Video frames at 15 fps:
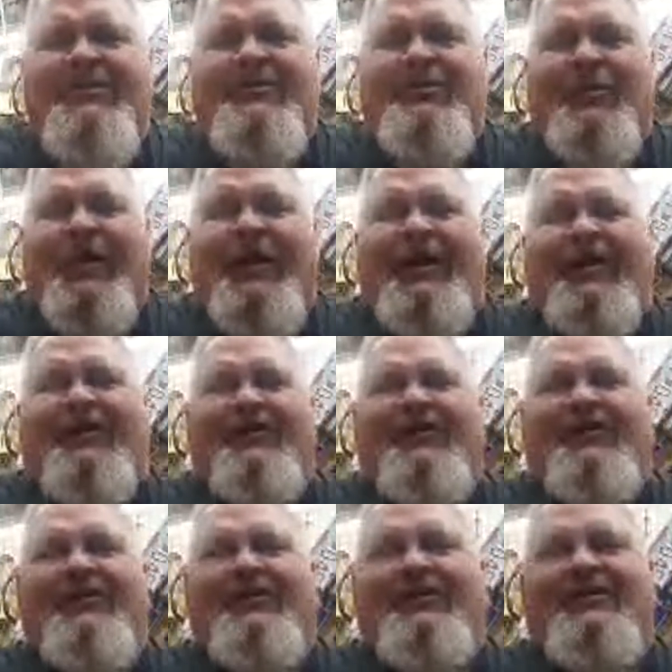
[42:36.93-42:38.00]
Wow.
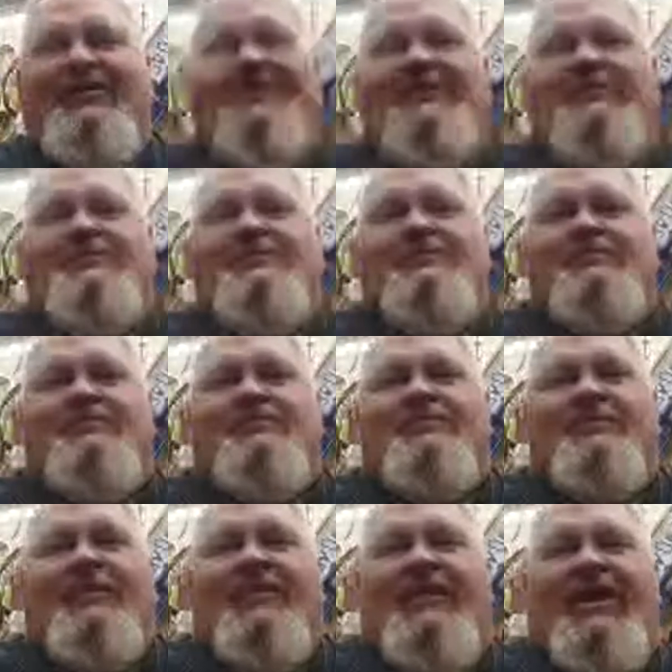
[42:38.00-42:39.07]

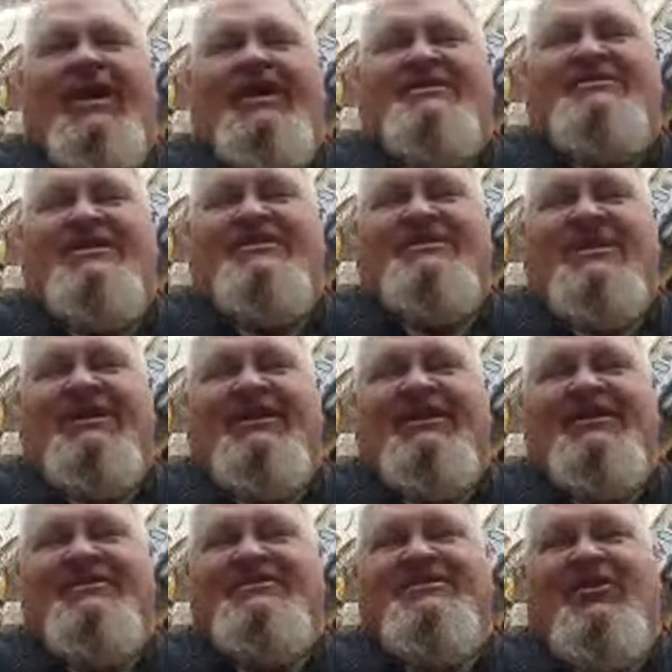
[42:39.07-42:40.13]
Yeah, it sounds like it
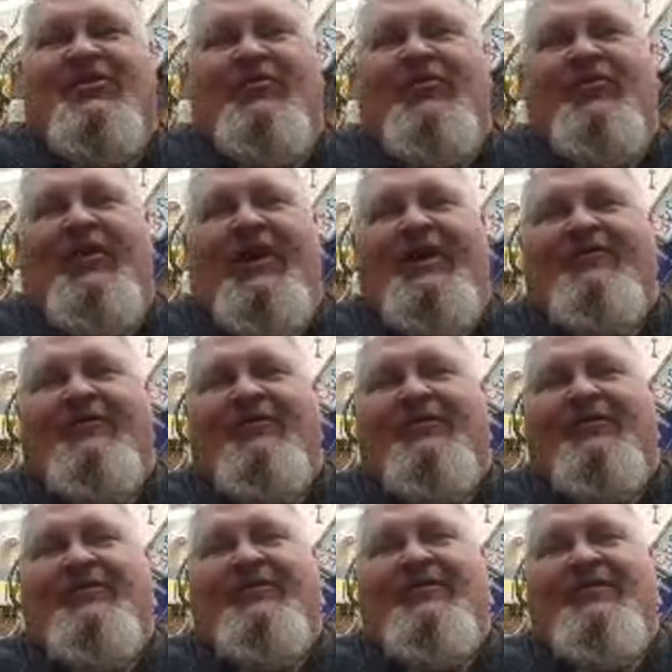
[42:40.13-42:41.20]
needs an overdrive
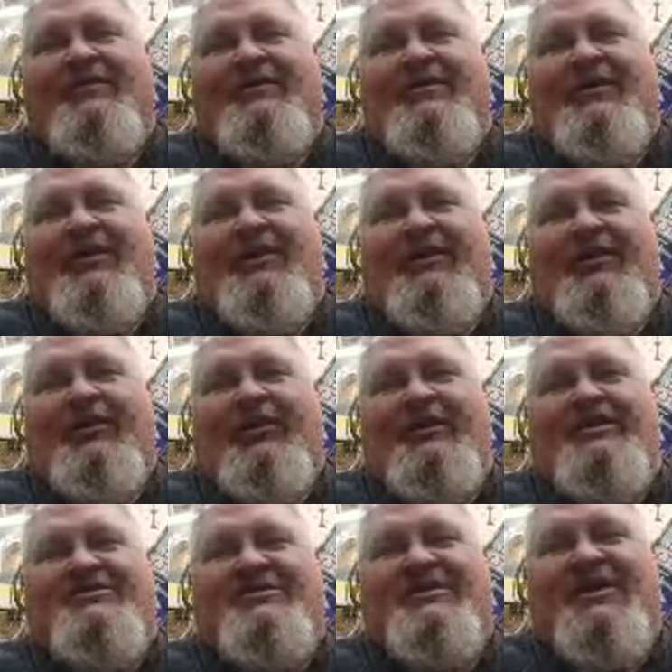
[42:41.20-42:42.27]

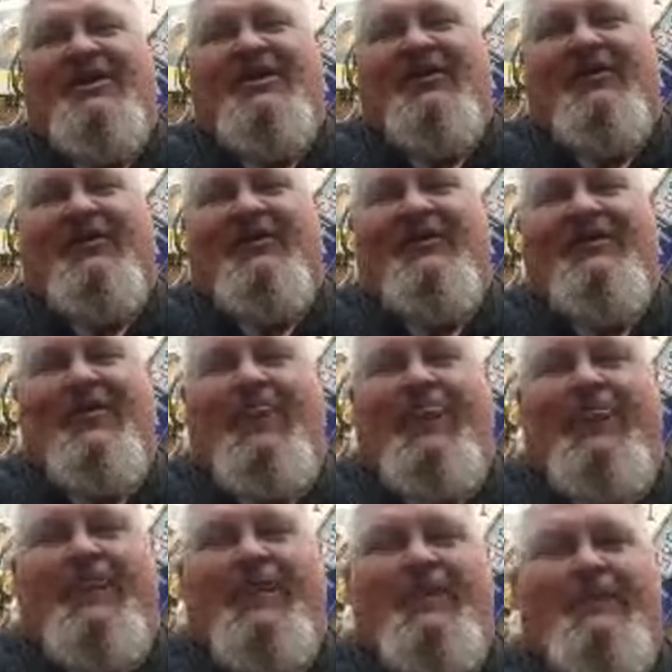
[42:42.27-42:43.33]
or a
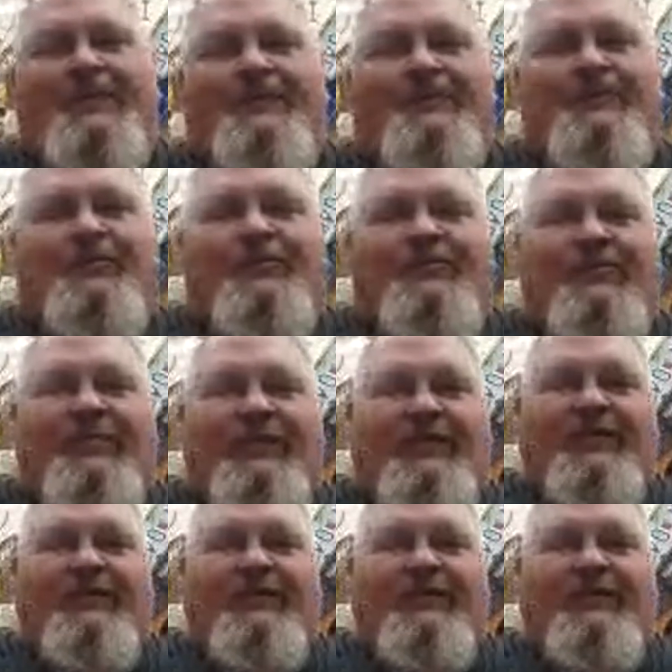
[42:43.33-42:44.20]
little less gear.